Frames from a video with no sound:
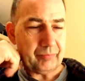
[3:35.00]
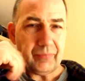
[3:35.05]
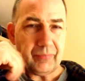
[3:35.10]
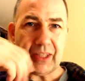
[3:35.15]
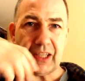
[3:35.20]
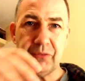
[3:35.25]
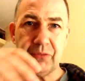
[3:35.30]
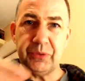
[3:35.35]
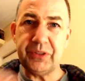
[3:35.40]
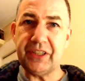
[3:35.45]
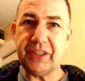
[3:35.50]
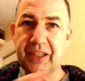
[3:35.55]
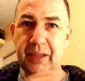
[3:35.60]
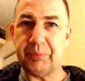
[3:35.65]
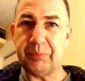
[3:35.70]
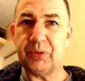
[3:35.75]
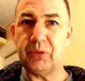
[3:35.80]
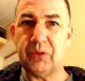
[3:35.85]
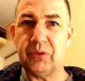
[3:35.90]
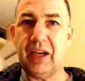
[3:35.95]
if we take it
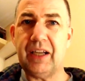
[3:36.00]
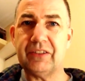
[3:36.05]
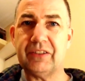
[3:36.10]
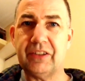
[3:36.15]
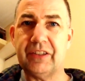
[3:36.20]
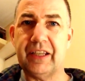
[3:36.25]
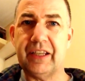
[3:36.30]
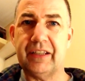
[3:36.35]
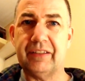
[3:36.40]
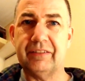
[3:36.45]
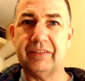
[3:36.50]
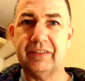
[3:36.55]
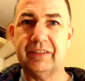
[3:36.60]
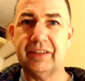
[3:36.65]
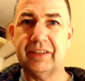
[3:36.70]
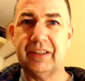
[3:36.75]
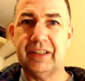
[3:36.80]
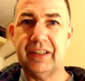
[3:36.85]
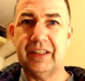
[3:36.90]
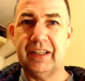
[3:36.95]
pro rata then,
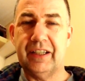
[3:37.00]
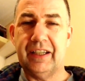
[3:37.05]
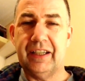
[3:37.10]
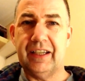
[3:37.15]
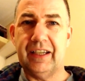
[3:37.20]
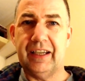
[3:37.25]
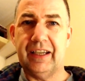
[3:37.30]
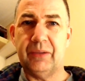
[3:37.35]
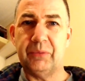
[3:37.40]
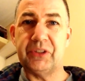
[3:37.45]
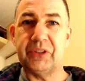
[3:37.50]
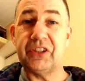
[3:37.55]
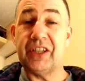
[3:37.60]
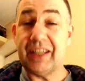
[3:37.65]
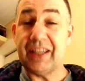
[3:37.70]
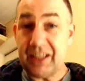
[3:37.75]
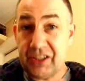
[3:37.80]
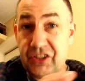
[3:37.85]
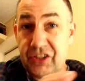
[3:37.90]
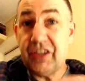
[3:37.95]
we say
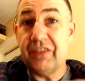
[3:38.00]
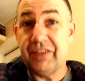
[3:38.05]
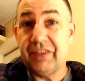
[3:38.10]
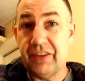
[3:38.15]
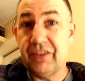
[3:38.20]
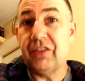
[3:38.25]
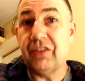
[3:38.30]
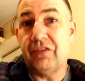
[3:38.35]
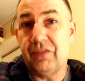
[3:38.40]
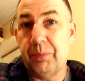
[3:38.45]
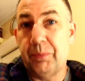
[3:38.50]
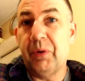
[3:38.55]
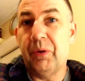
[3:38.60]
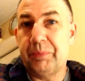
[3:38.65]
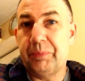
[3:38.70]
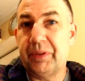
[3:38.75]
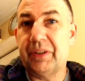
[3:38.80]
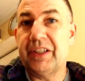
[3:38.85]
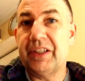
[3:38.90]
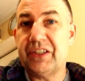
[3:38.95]
that a seventh of the
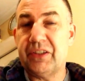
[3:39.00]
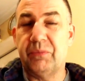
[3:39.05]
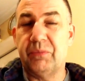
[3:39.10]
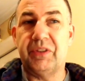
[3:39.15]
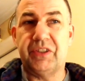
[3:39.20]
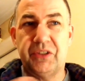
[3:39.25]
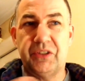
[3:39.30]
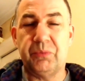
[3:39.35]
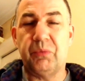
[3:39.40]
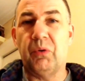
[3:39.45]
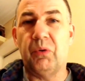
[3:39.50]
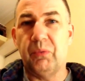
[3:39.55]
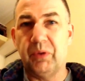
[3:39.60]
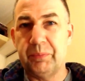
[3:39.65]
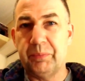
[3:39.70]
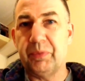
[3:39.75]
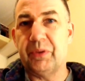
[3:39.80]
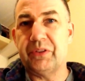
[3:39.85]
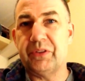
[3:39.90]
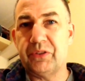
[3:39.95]
population, which is what
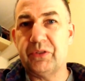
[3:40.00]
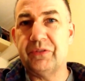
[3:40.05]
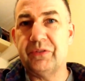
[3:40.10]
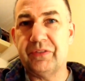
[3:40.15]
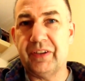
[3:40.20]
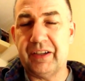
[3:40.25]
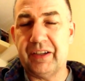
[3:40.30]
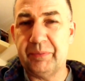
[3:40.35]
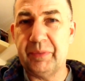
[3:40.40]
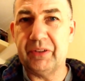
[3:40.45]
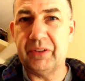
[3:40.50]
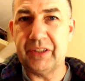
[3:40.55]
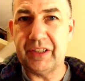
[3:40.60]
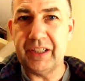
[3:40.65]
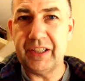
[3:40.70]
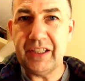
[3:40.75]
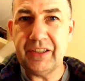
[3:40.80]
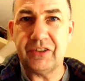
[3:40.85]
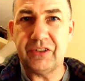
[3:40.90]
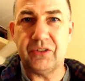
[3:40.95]
1.25 million
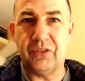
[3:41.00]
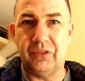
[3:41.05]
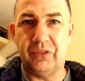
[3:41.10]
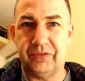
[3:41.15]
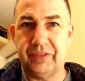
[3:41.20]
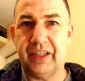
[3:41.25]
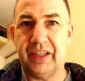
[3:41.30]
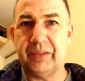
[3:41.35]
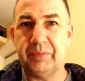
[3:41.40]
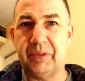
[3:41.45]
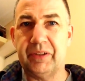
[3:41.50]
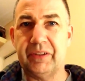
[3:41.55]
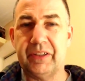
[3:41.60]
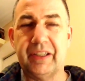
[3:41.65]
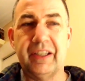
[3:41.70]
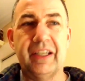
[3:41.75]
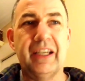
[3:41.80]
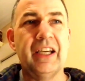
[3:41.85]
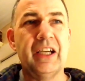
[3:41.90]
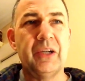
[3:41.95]
is of 9 million,
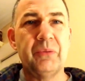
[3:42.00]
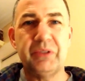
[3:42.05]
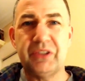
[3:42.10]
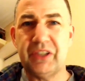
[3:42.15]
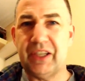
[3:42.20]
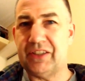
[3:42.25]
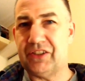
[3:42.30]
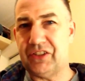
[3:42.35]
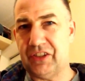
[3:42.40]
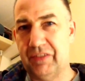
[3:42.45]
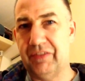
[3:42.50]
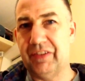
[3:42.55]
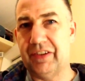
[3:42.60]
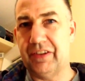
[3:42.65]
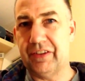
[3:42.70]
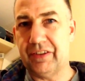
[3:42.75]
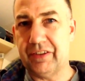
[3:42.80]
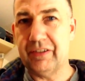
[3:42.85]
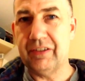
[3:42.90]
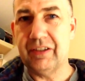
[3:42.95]
we say a
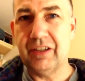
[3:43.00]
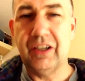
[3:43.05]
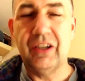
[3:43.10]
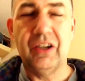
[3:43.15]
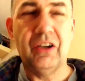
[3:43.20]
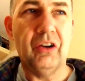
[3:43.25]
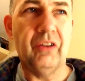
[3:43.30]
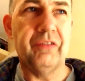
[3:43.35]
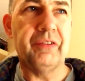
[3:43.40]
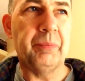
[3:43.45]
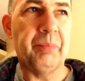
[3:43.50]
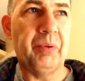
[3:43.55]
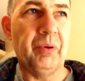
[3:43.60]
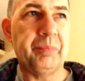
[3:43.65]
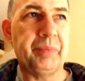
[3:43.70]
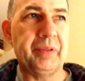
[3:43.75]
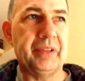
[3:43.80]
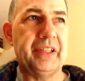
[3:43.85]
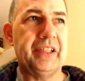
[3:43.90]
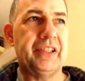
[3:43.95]
seventh of the
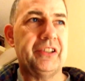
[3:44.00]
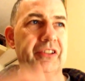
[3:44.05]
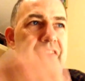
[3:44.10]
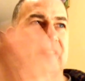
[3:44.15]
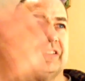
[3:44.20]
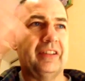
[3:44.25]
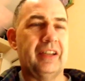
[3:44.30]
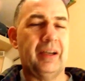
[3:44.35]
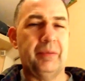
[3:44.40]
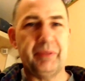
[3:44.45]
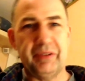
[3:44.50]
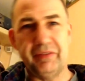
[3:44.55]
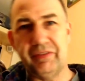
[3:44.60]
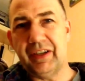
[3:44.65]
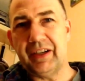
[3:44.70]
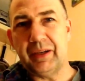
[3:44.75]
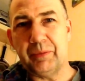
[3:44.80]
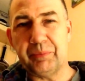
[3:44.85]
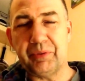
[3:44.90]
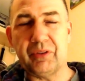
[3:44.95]
population, I'm being
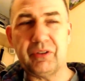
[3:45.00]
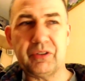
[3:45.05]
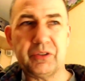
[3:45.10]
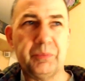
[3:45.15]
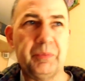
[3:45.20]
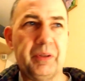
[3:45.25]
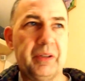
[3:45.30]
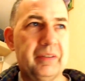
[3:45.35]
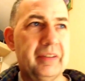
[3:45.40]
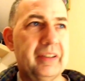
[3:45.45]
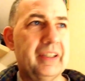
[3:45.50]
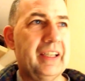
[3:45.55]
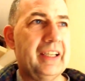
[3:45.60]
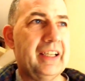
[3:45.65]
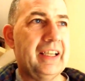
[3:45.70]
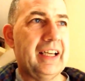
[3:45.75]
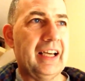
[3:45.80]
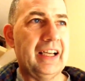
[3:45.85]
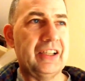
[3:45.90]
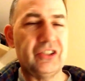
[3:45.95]
very approximate,
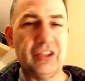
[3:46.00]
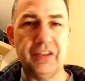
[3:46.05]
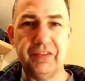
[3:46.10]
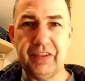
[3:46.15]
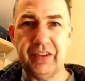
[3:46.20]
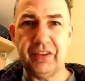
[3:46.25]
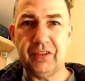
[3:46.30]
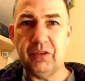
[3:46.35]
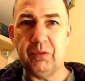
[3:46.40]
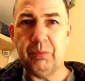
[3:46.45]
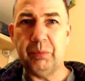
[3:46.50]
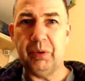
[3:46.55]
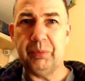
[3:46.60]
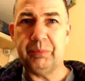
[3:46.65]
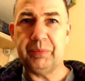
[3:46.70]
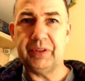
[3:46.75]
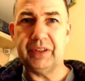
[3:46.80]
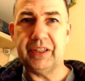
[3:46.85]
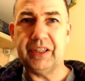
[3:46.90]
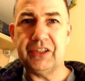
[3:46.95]
a seventh of the
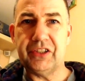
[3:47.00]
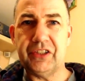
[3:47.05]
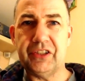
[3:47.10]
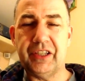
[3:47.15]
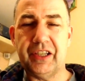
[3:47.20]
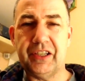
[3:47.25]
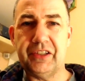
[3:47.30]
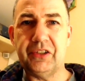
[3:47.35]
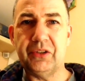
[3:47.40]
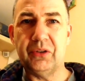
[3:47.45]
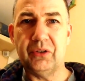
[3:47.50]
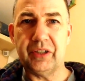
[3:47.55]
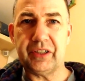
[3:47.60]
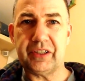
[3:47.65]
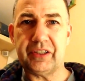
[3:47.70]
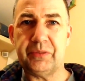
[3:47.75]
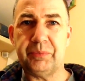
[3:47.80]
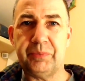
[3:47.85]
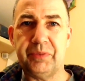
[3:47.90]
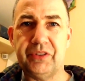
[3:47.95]
population in York
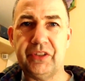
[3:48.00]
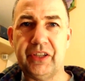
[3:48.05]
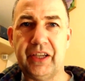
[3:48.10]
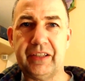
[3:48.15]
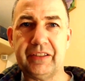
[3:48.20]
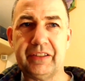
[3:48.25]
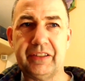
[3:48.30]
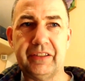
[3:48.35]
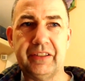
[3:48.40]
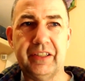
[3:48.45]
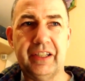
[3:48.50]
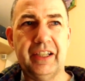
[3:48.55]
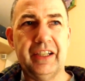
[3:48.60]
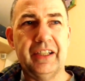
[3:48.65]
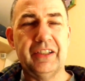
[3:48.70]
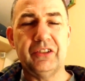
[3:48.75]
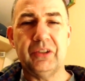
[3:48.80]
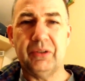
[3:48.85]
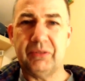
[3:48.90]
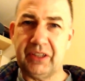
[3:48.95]
is protected.
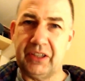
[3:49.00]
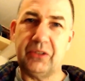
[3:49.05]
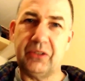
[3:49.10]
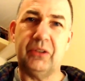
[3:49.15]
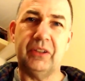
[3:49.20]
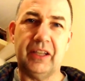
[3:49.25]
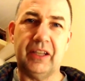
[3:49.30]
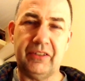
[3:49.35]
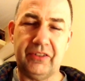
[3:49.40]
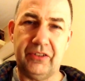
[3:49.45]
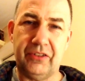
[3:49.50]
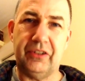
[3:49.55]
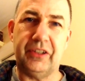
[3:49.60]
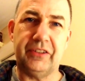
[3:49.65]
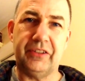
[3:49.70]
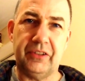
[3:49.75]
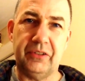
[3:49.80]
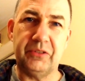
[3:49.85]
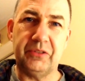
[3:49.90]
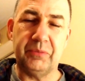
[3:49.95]
So I'm going to call that
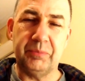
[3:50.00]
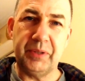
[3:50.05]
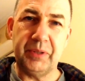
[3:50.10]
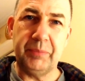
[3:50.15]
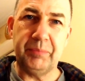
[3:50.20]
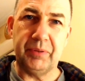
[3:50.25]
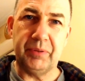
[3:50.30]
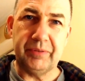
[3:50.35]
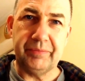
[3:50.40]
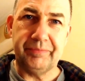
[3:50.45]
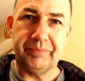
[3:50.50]
30,000 people.